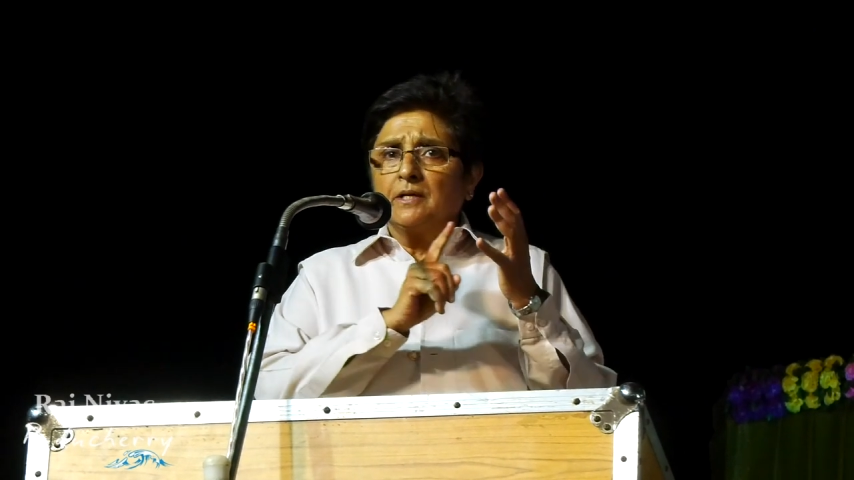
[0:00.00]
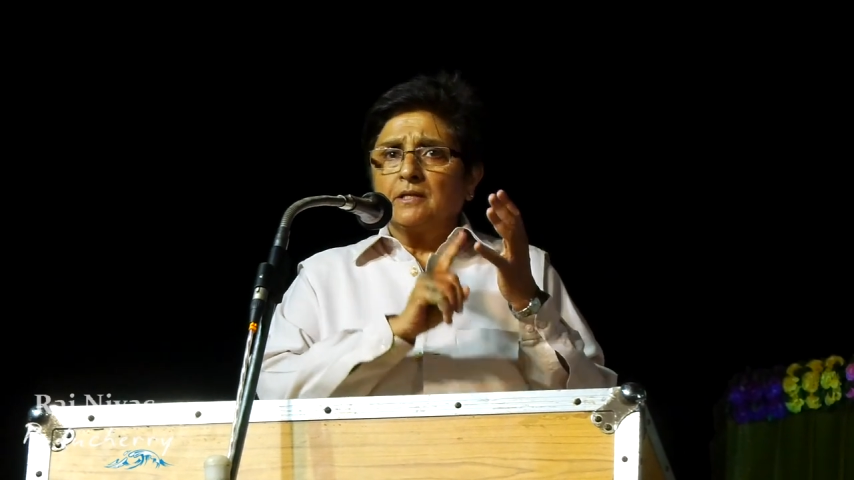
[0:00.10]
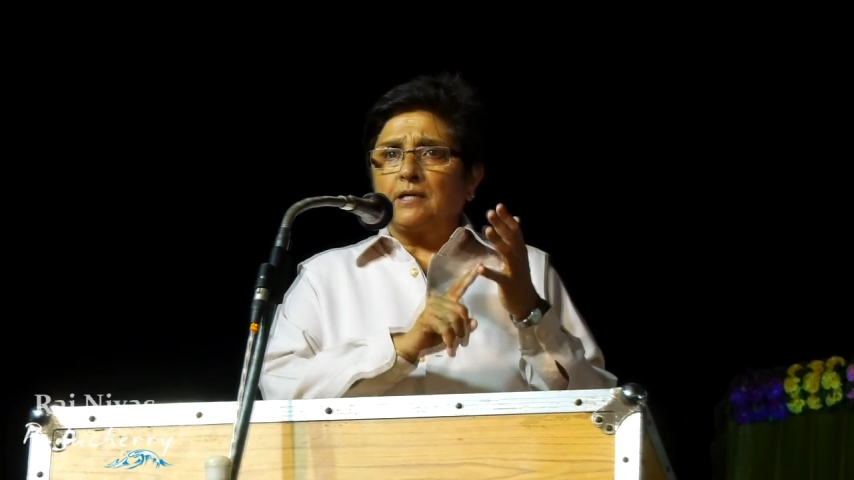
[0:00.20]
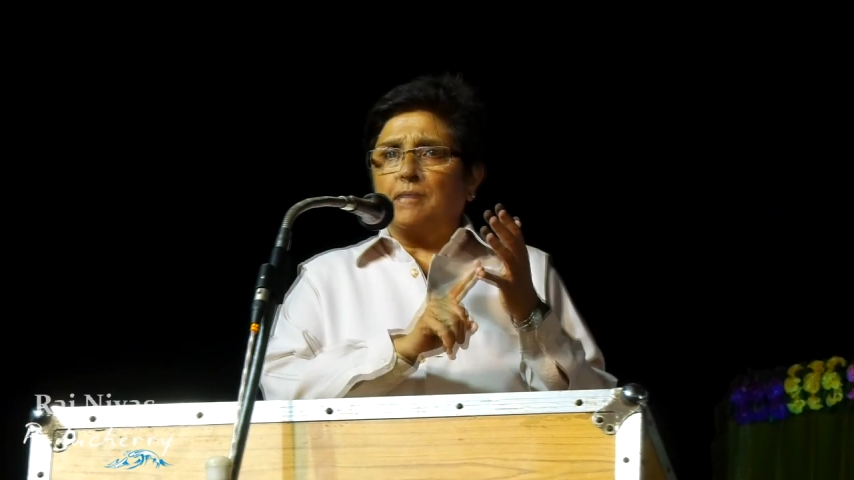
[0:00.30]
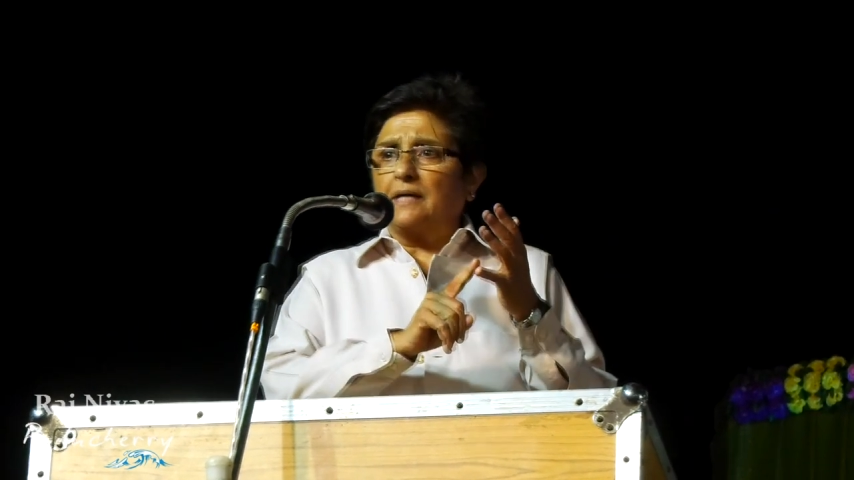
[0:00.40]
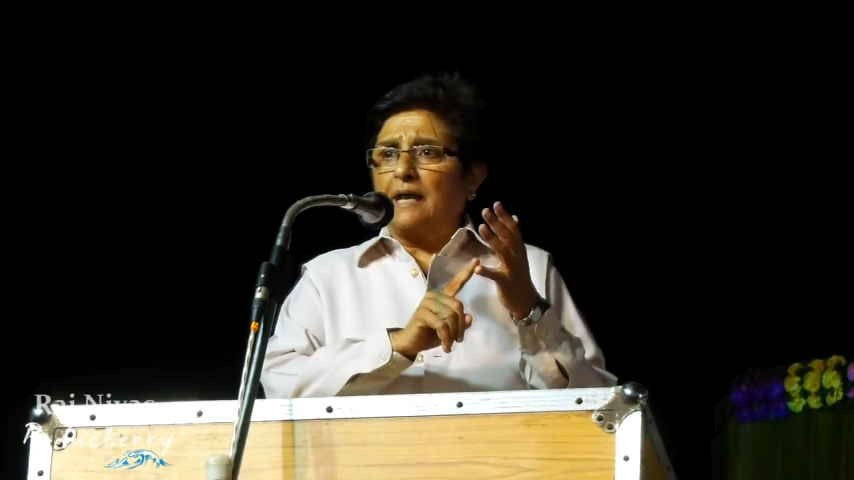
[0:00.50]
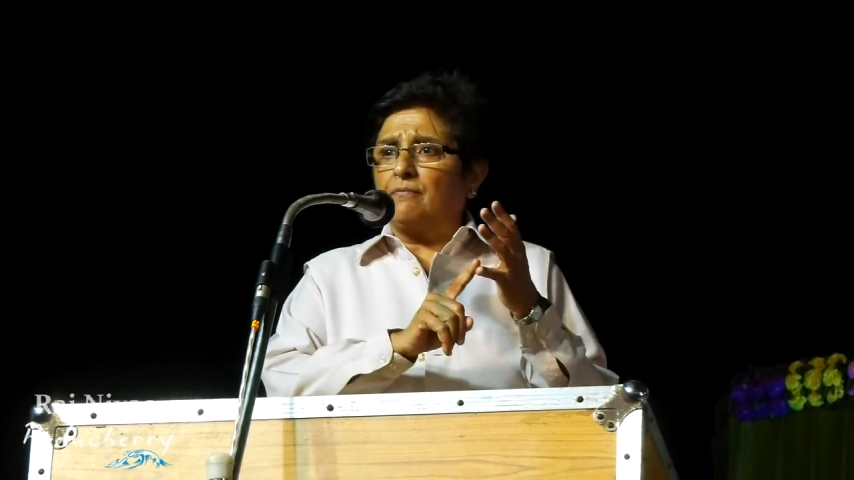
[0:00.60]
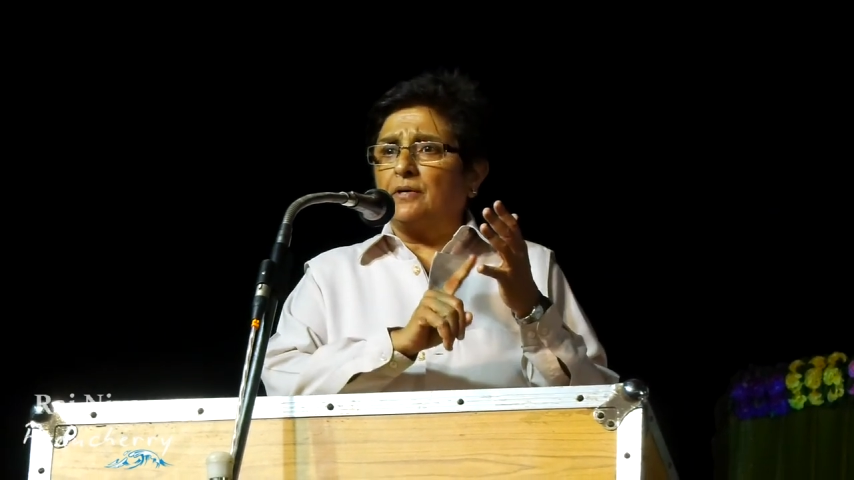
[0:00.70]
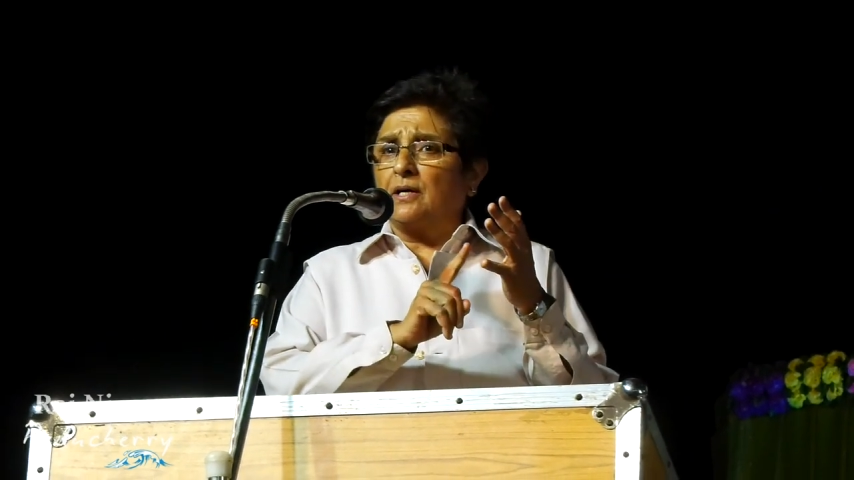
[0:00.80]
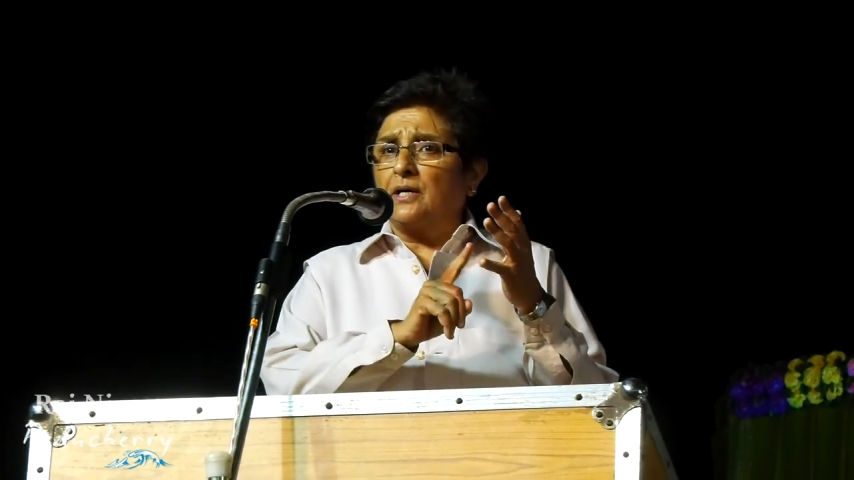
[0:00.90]
you do not
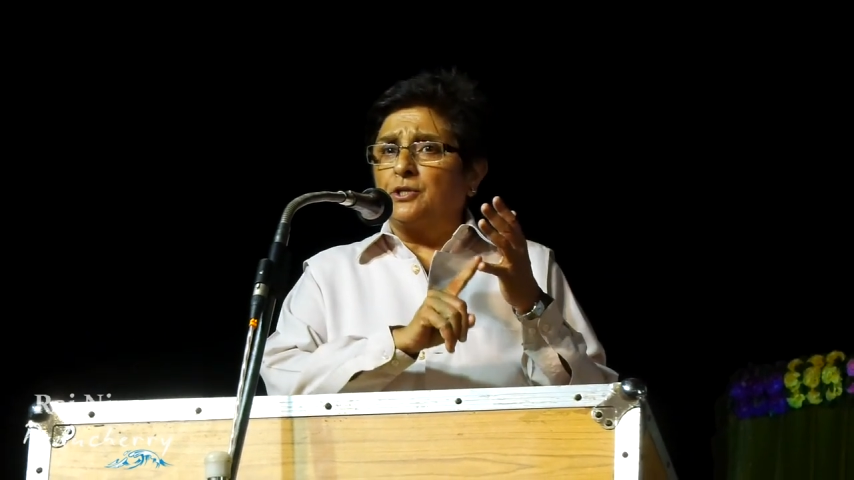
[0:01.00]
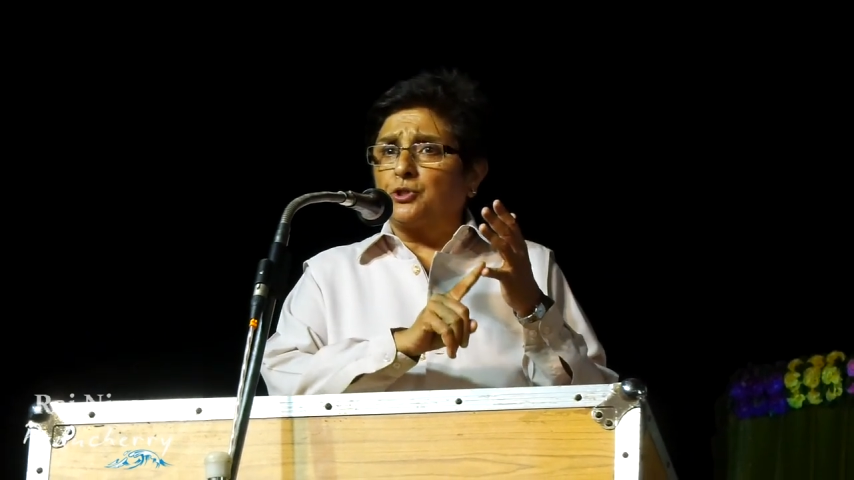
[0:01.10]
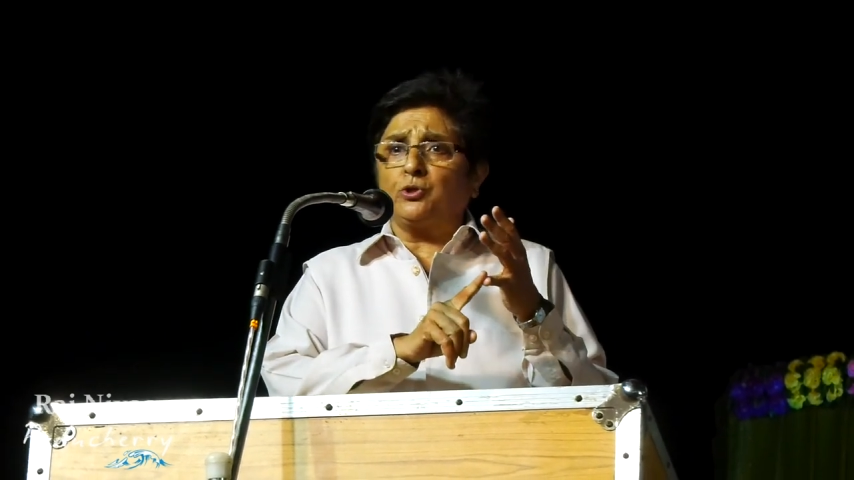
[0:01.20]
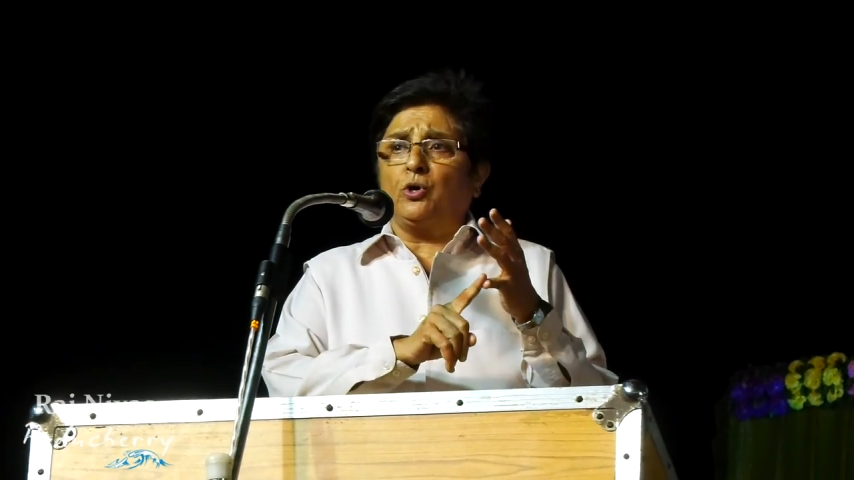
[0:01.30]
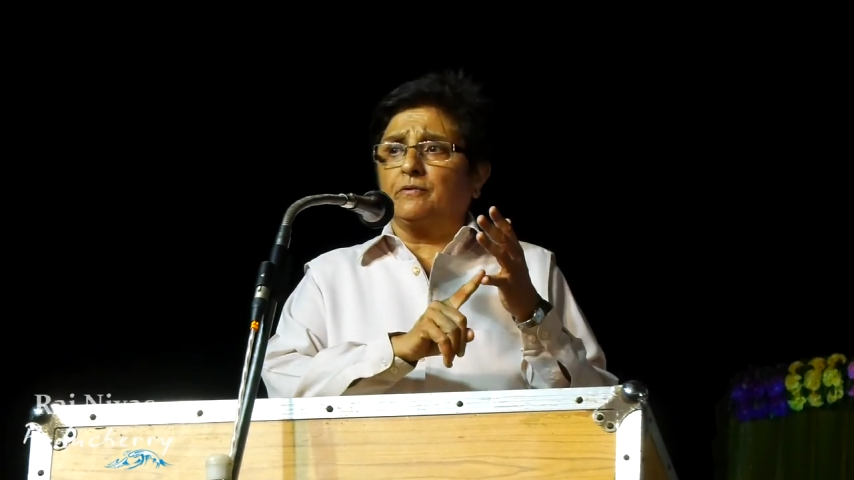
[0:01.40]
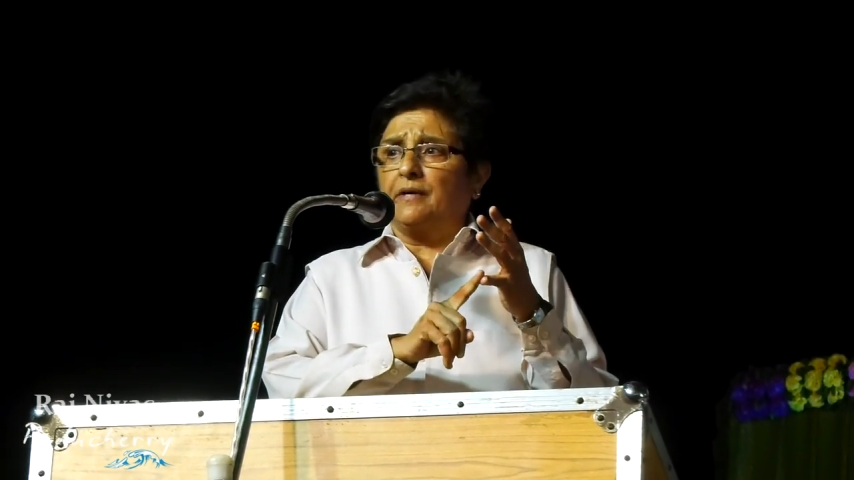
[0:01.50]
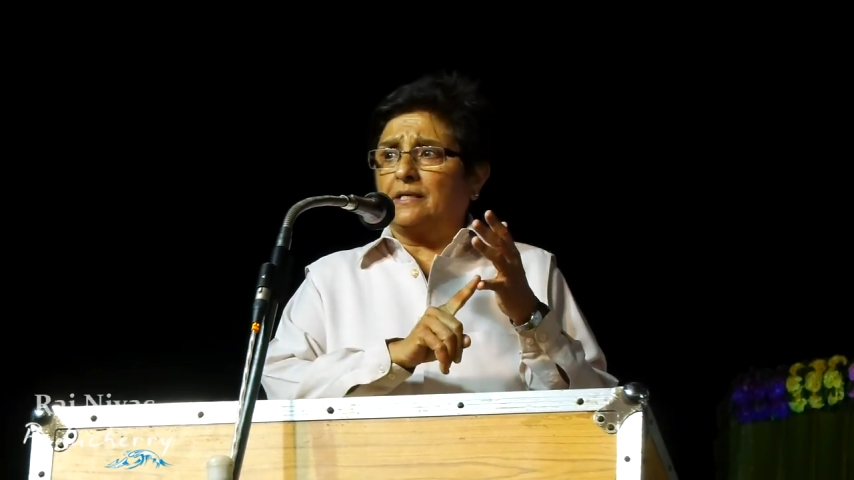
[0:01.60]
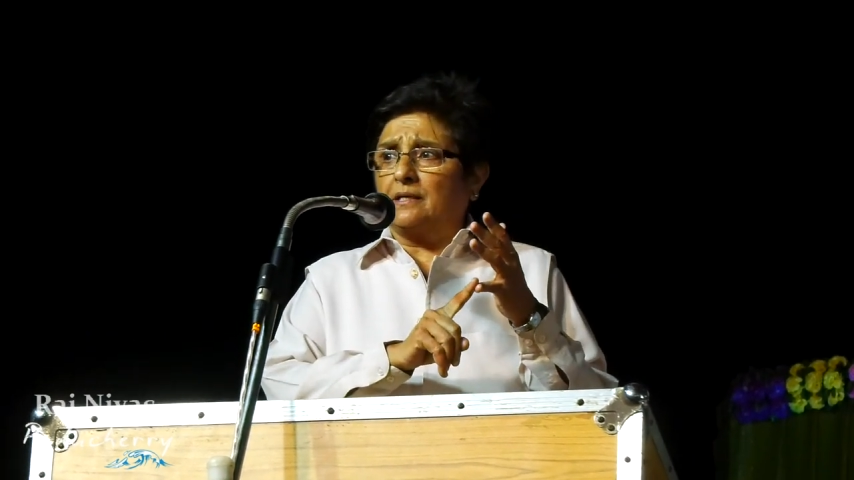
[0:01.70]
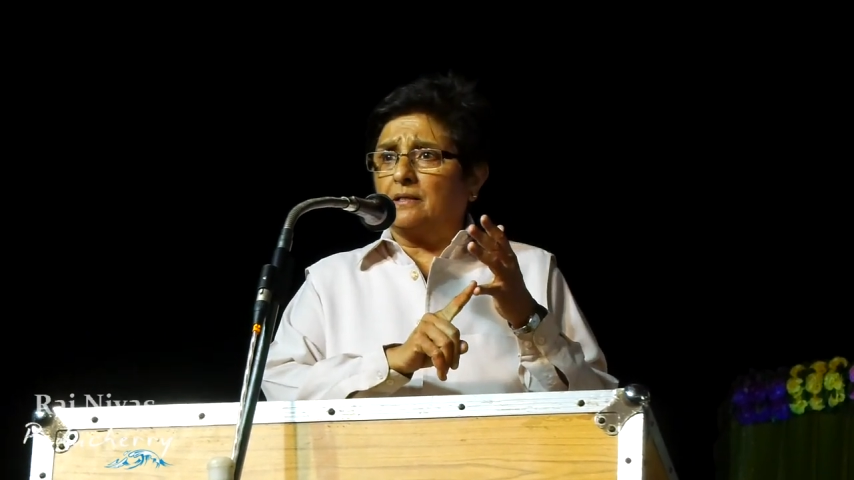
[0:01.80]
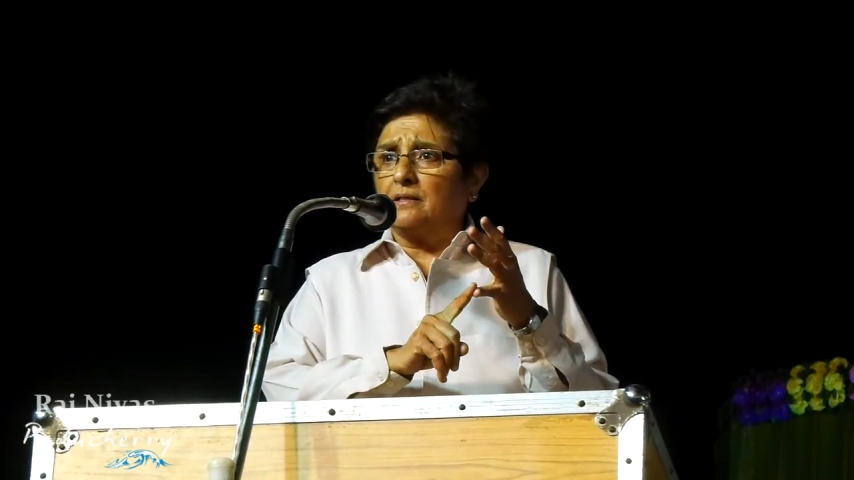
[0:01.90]
have insured
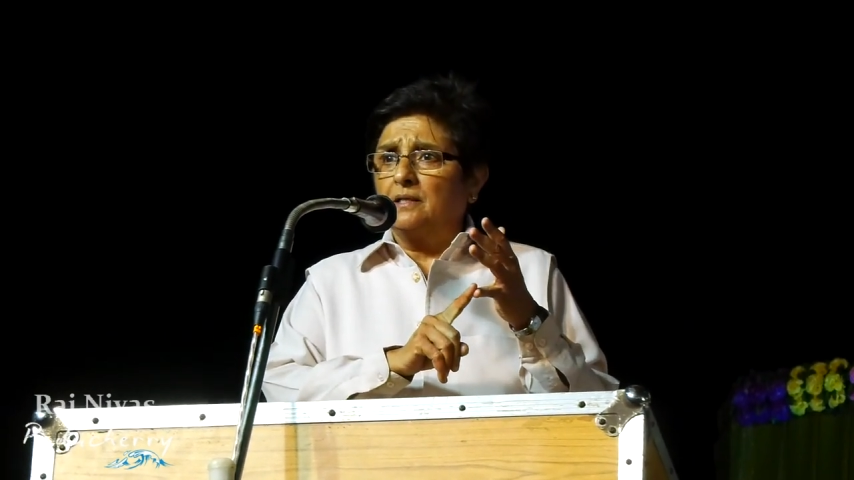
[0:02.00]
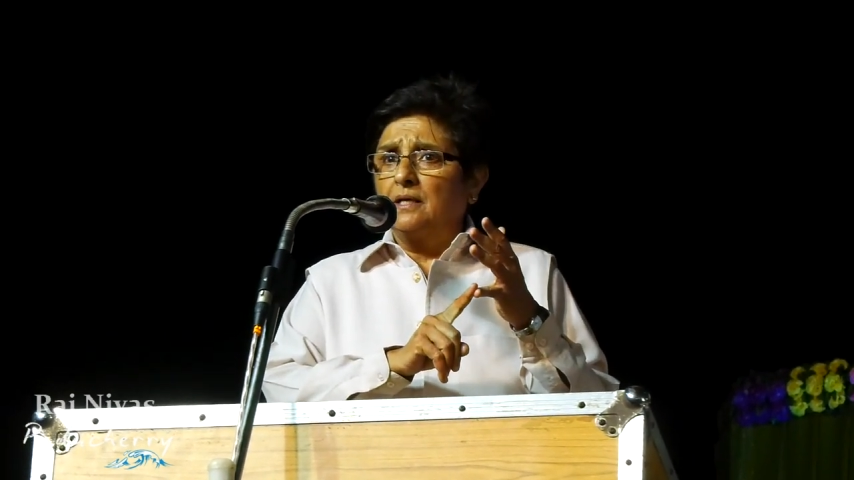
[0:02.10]
vehicle,